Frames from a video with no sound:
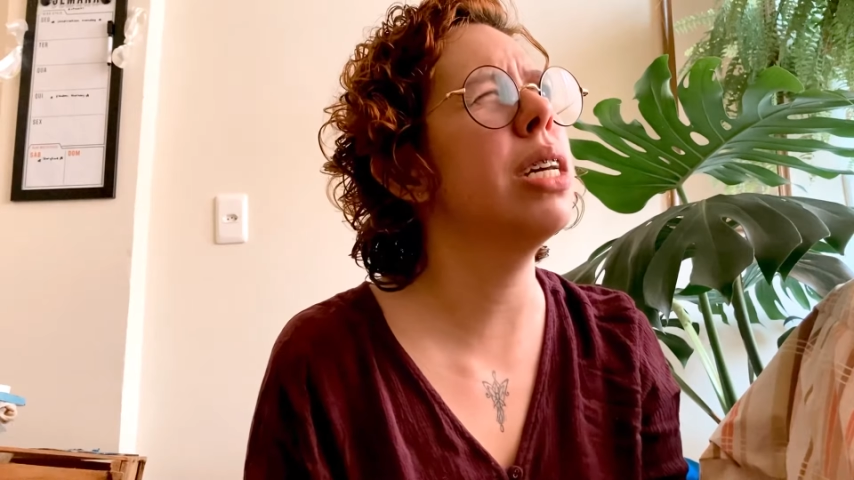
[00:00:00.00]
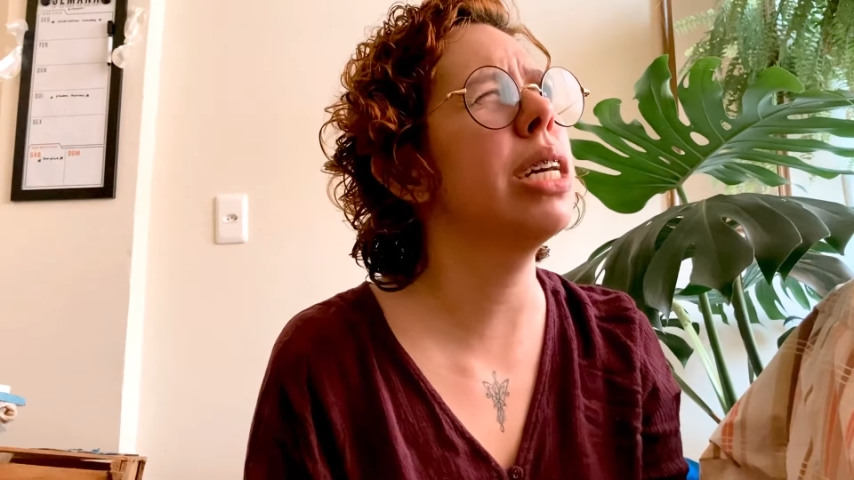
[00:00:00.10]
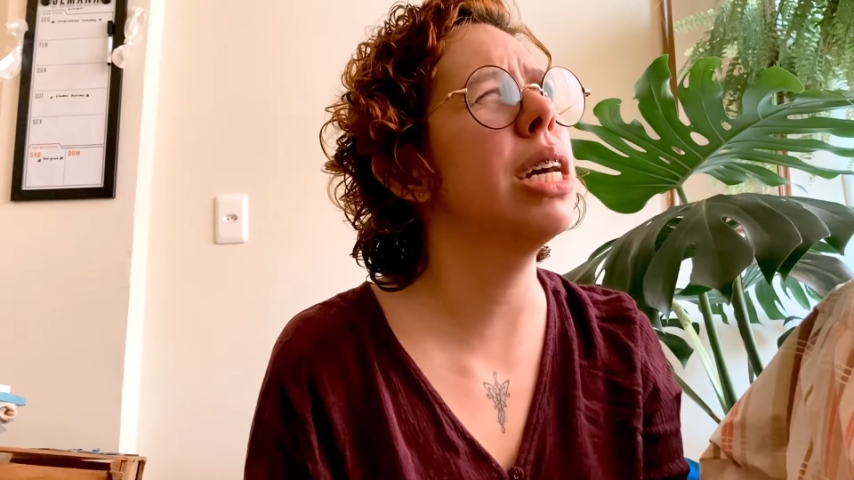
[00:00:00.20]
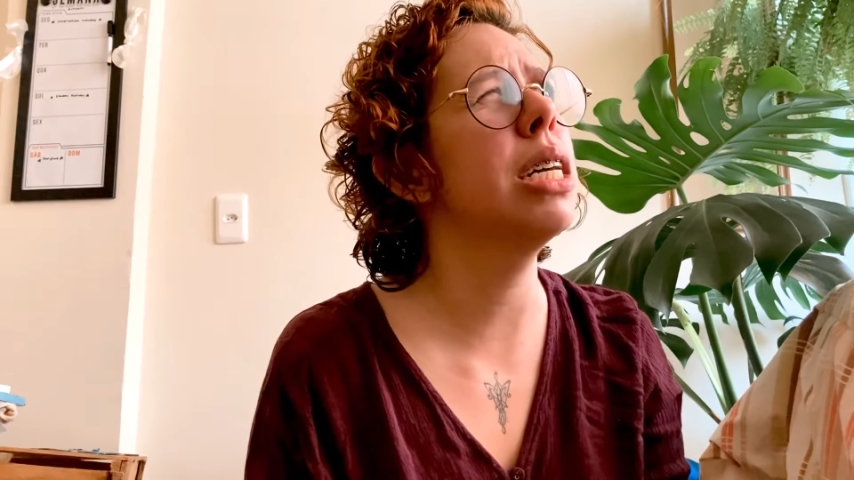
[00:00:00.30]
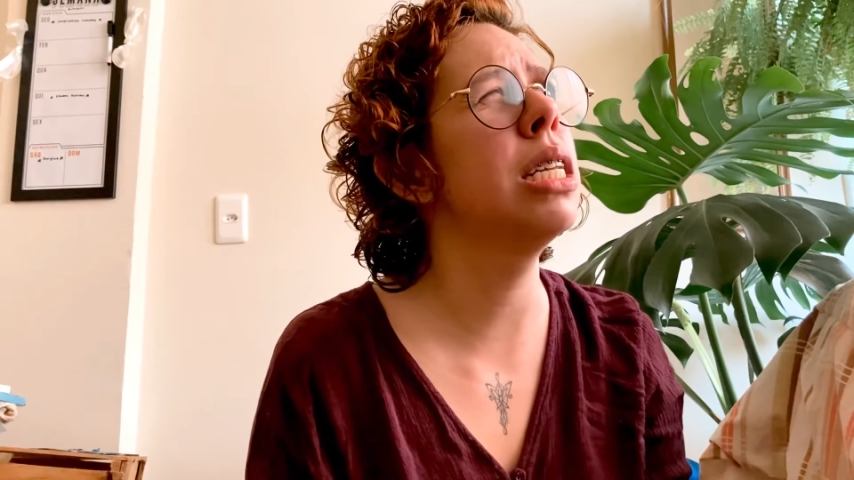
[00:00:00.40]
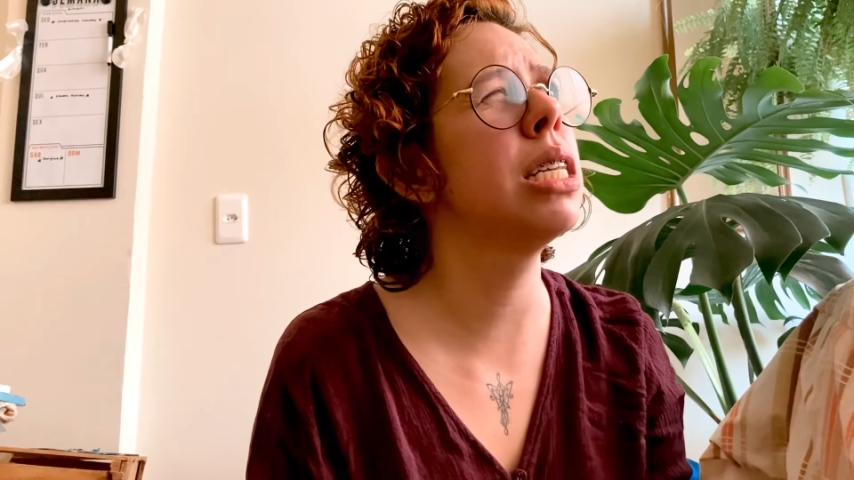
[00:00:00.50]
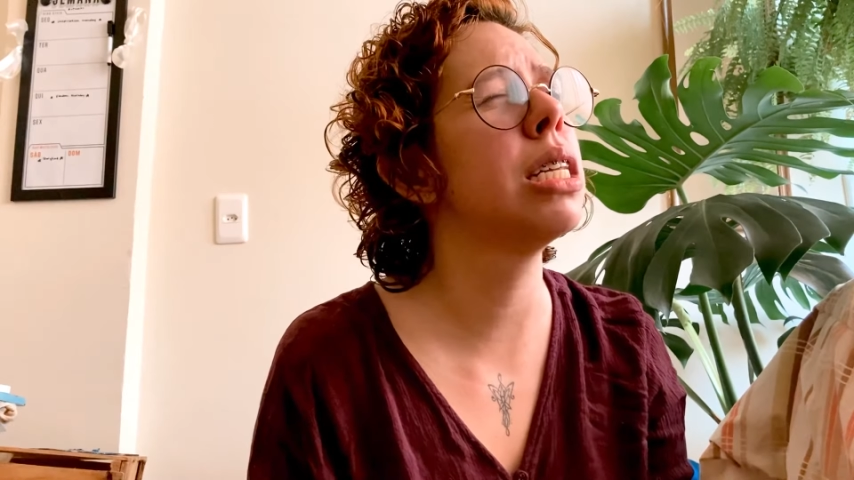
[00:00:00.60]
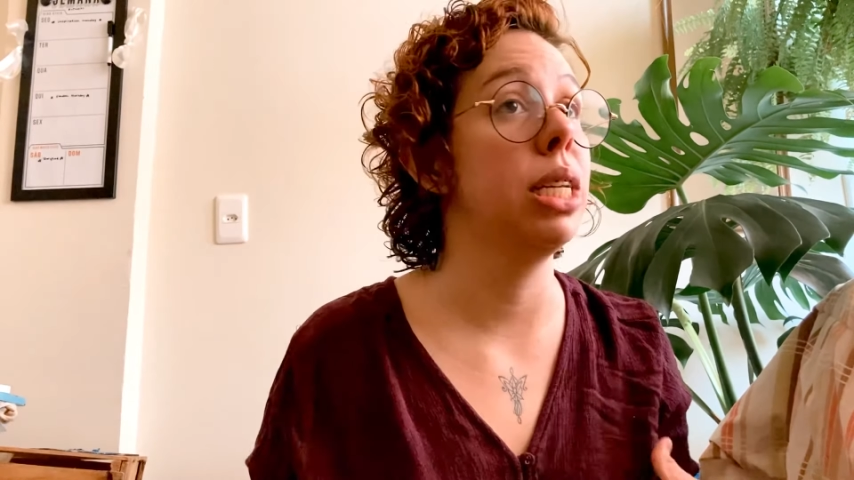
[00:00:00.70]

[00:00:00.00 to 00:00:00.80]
I guess.